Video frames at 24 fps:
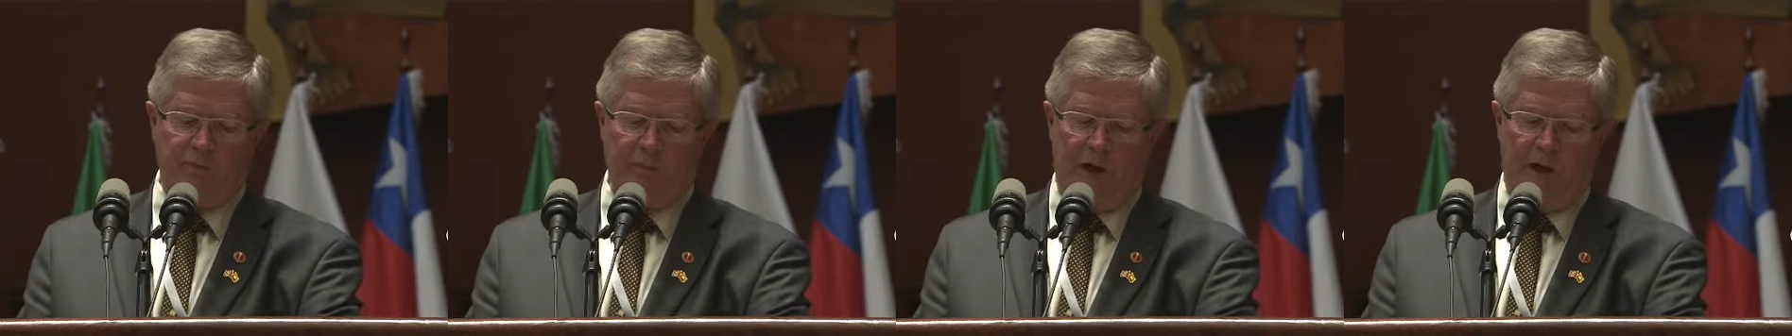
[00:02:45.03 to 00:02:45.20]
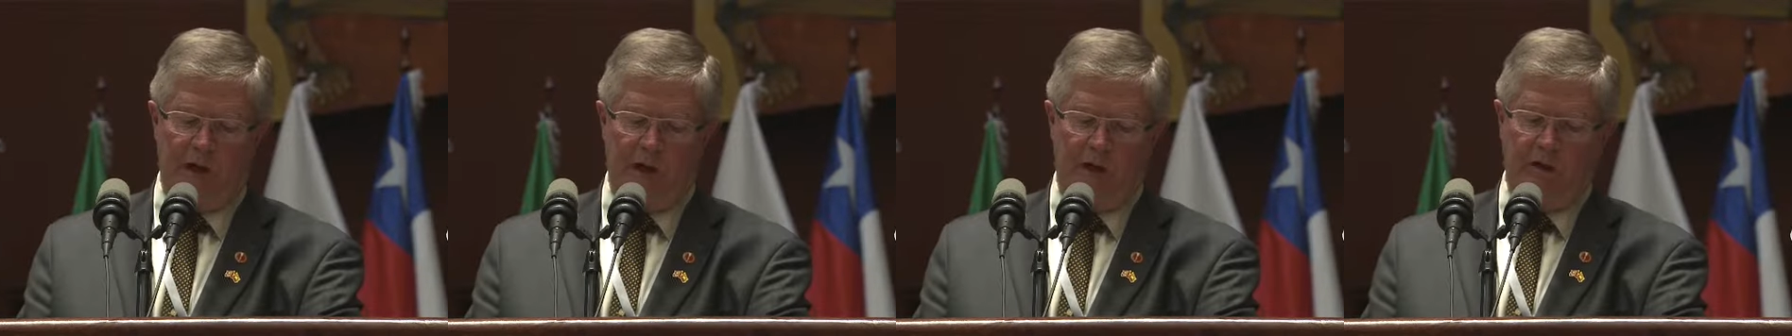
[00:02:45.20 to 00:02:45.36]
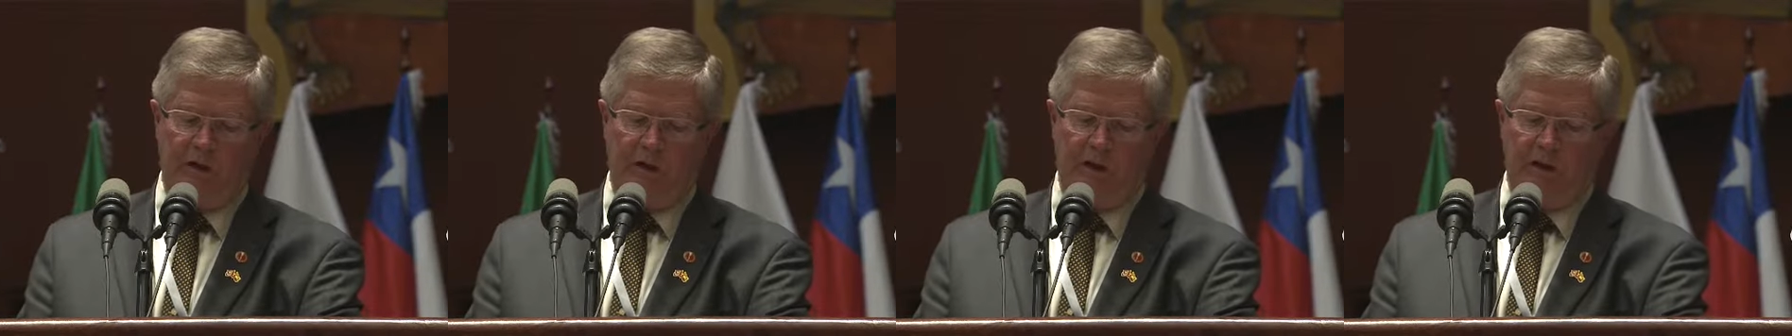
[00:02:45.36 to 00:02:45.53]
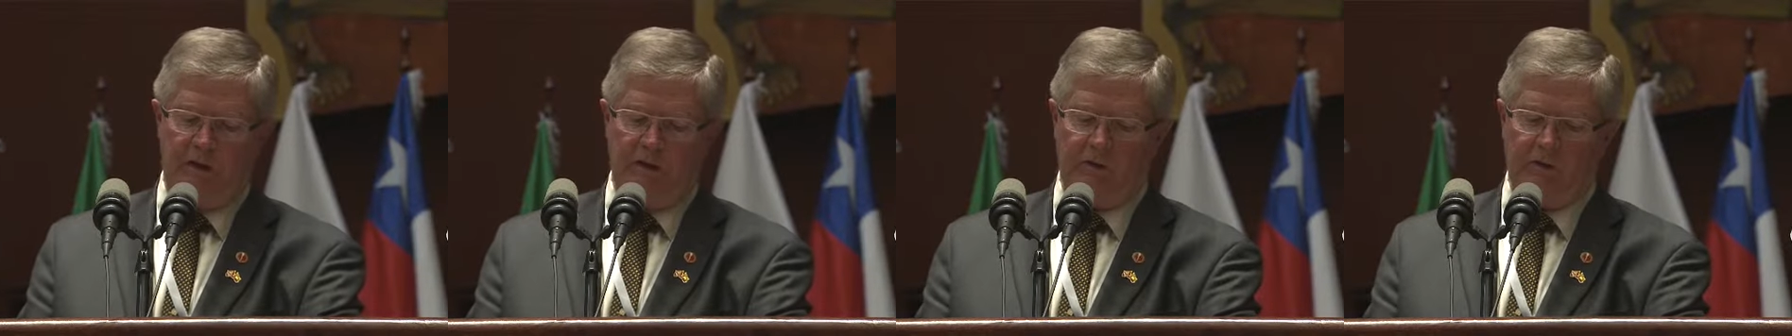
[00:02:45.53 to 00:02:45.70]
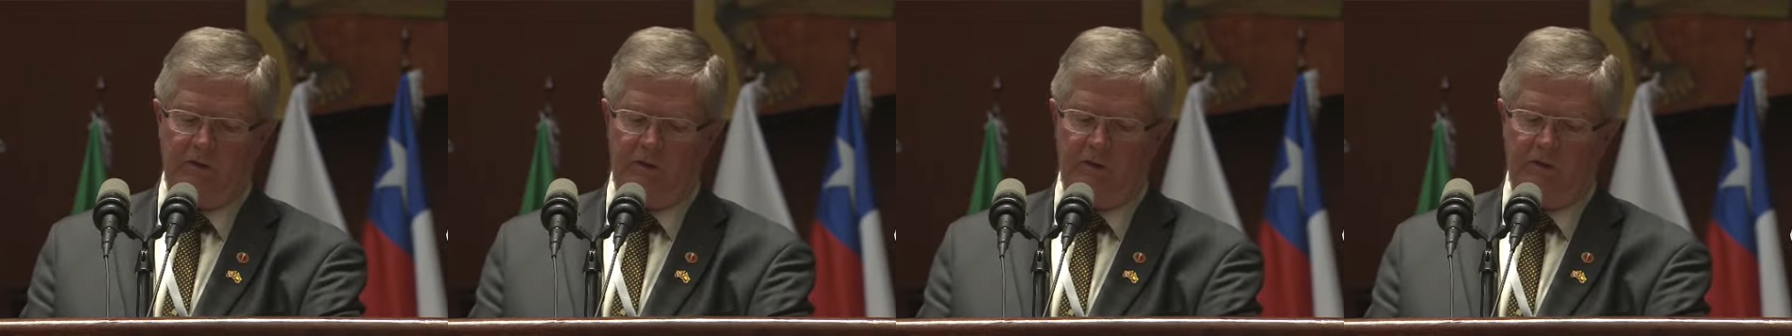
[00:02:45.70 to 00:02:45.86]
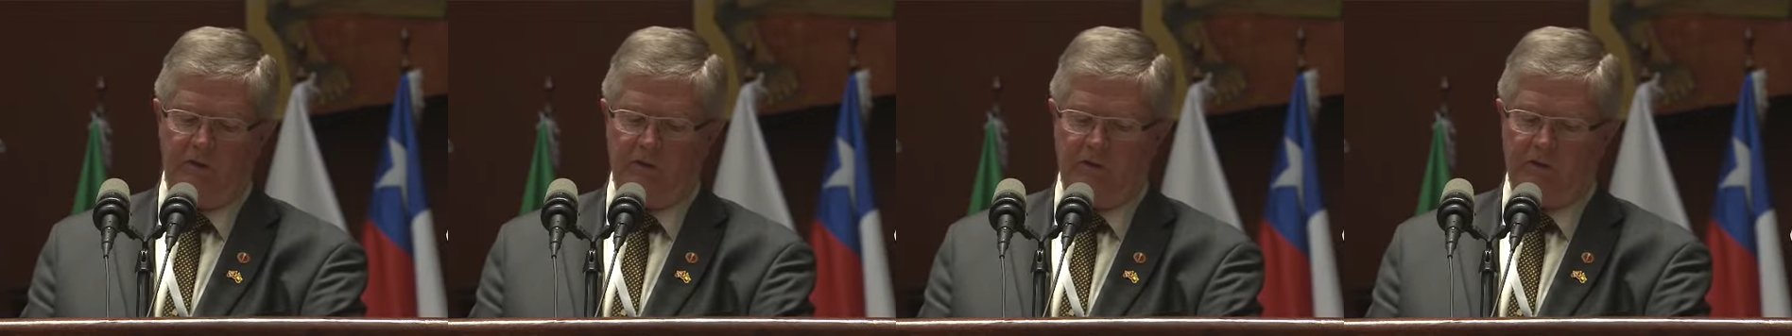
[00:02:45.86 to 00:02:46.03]
mandate is
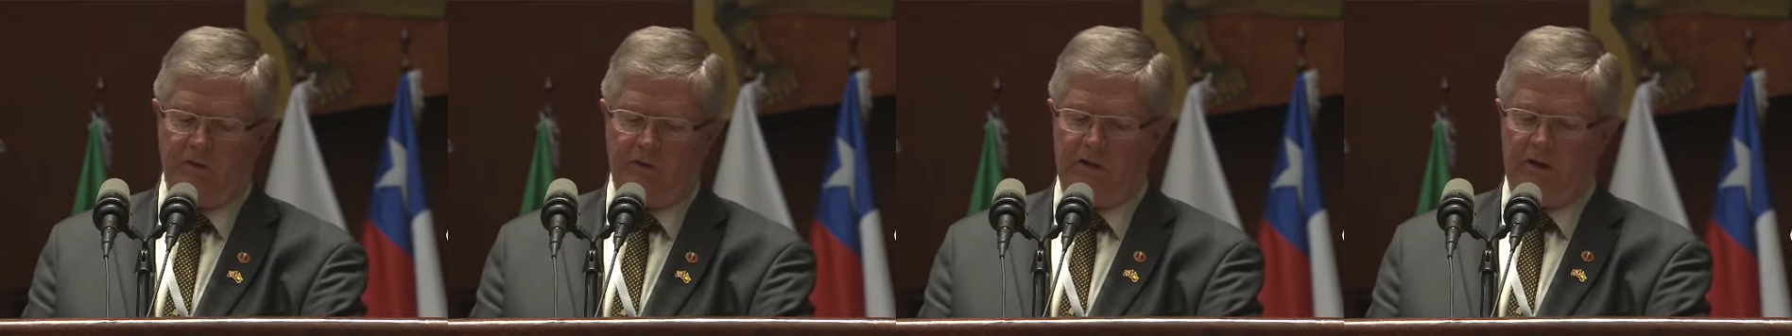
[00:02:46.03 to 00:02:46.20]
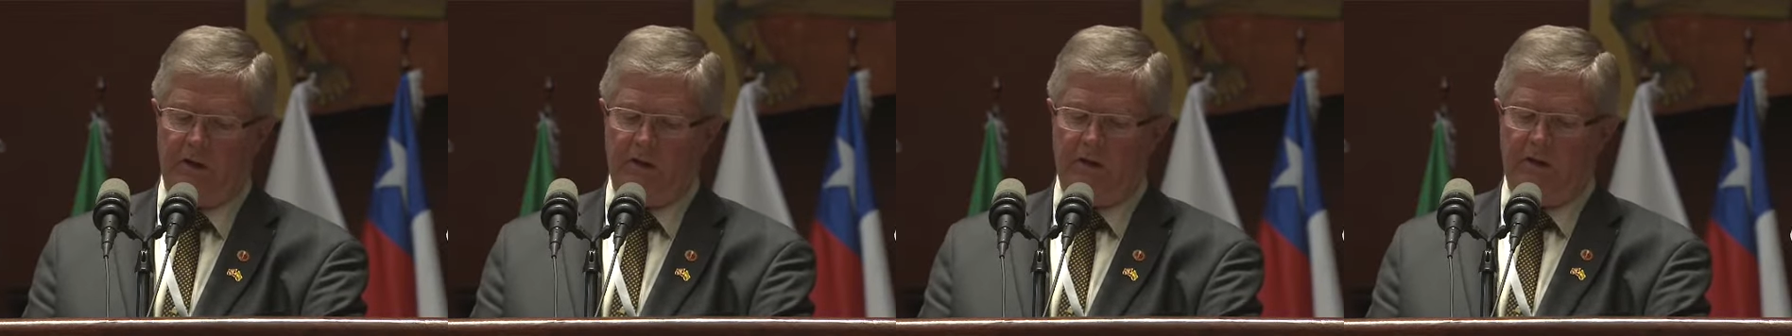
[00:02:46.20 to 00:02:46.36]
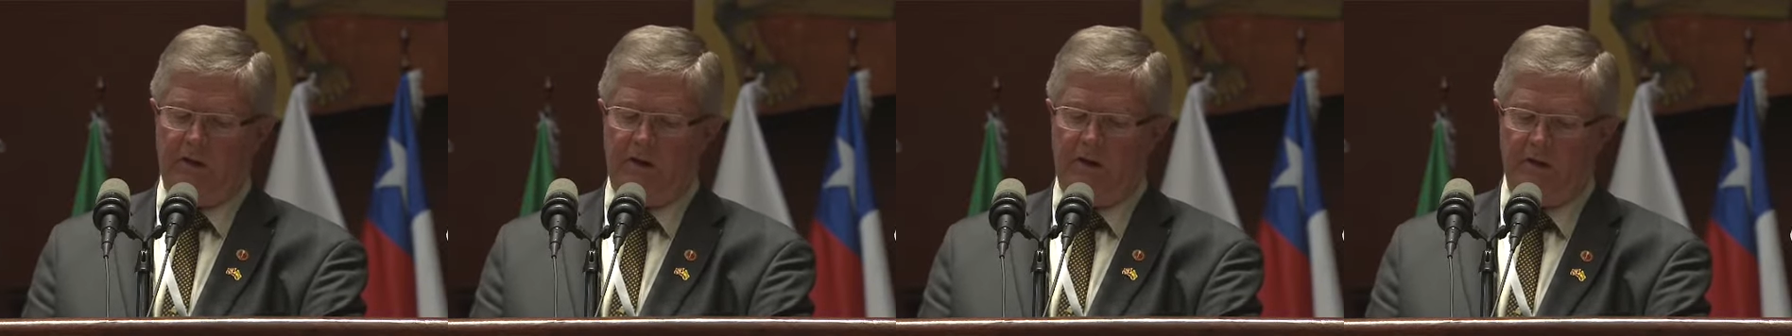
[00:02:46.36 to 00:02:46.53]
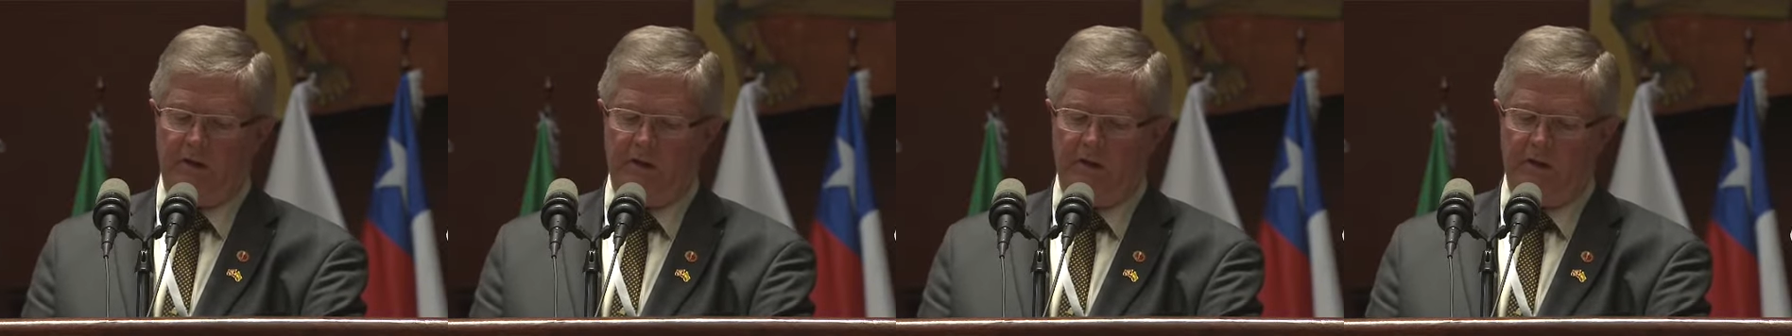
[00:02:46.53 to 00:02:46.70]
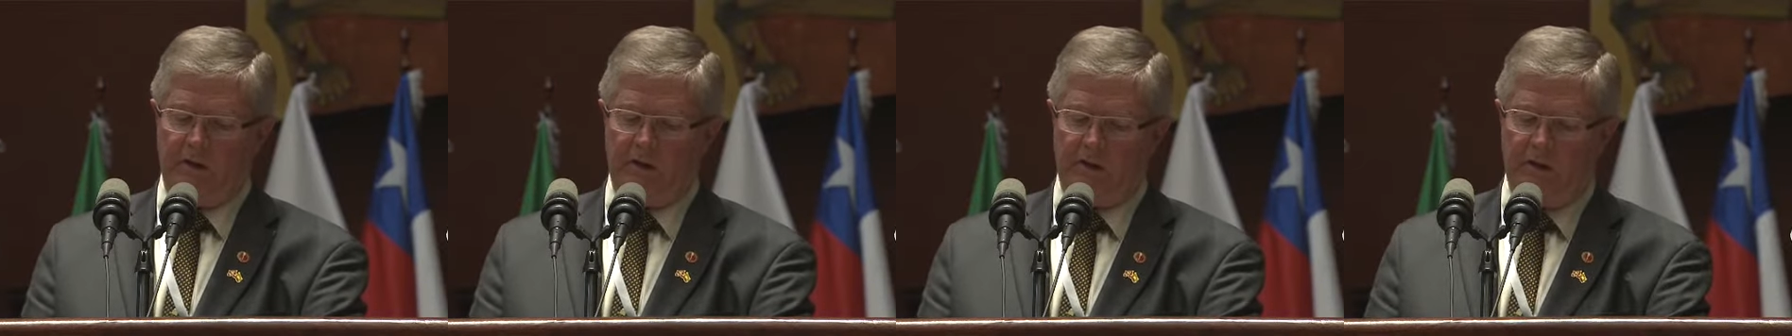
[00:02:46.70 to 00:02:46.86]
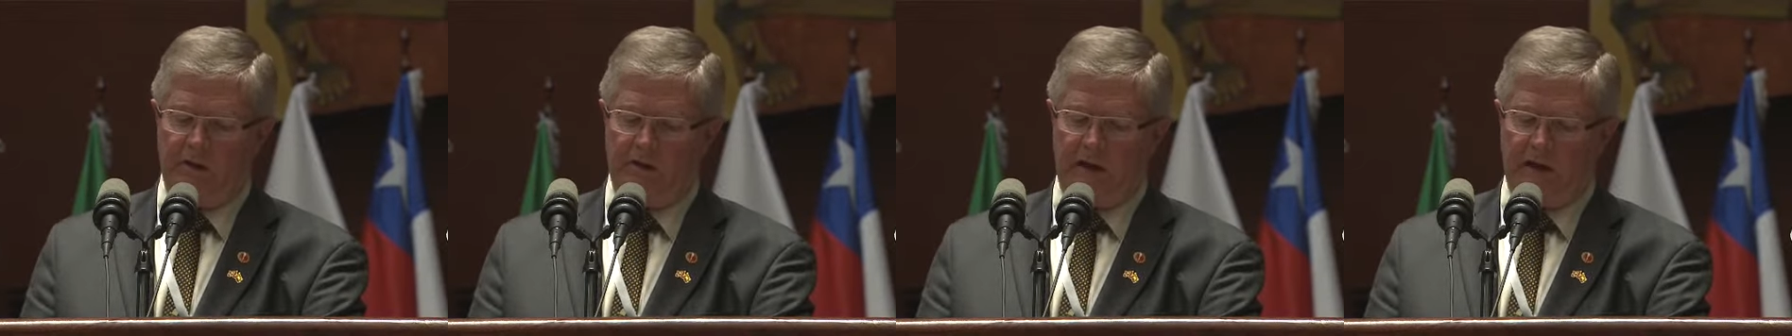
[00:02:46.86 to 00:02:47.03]
to facilitate the
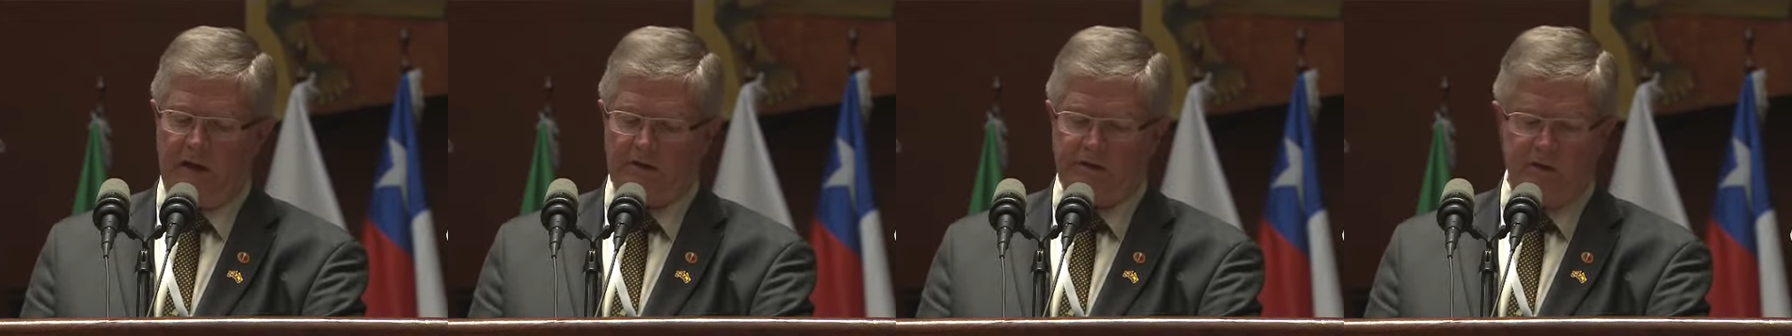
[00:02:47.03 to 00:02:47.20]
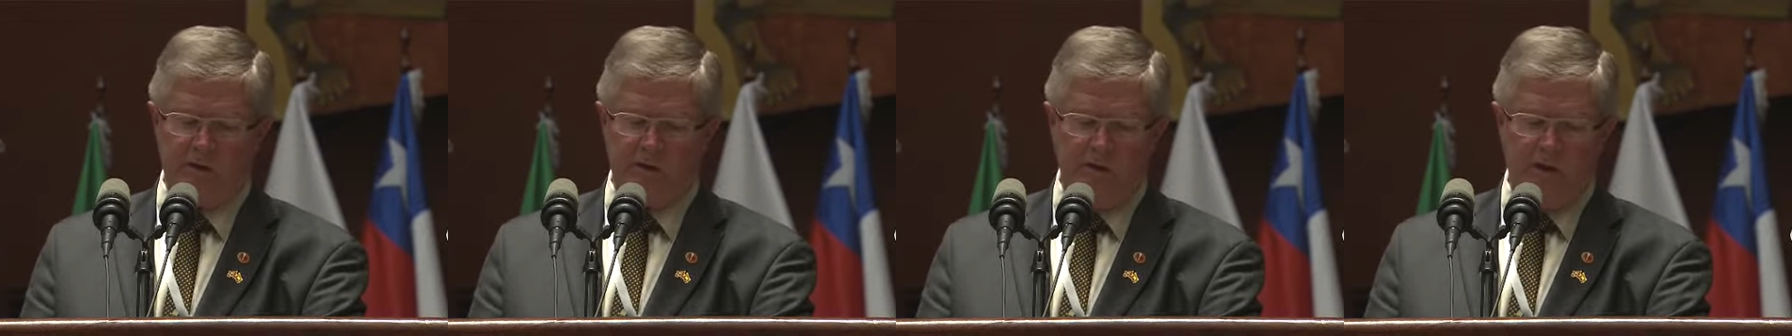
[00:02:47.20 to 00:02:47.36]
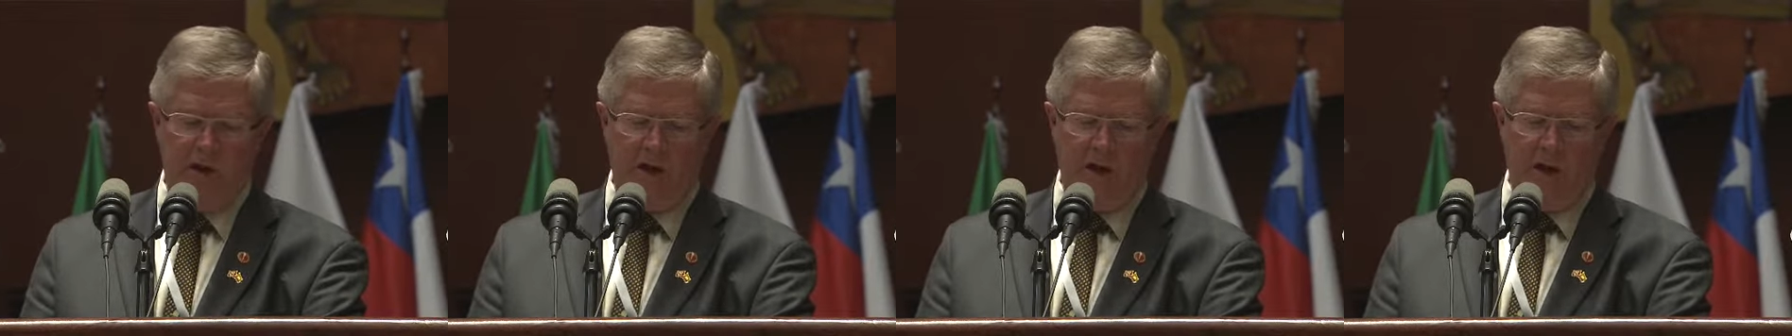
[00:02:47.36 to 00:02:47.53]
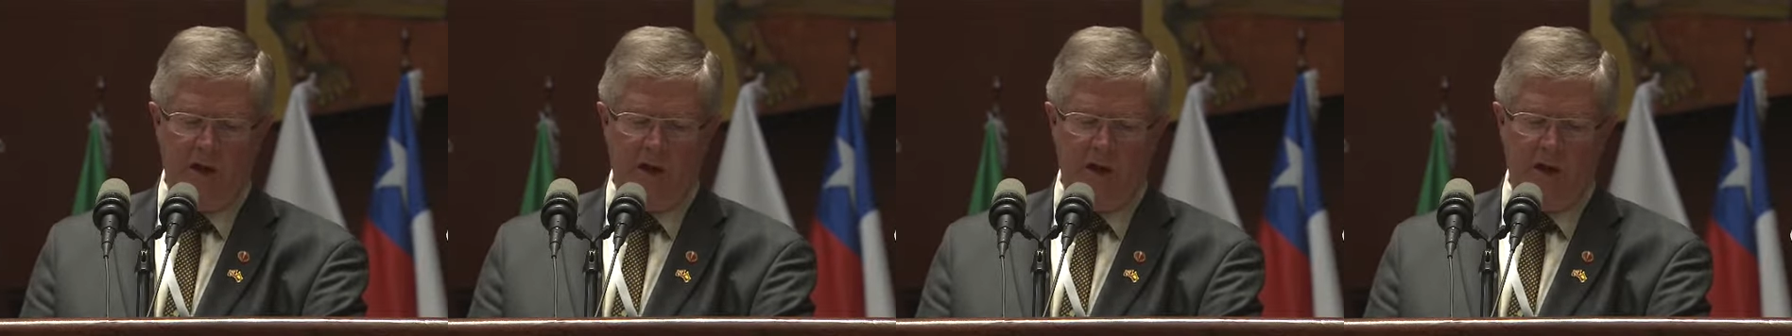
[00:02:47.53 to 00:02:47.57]
detection,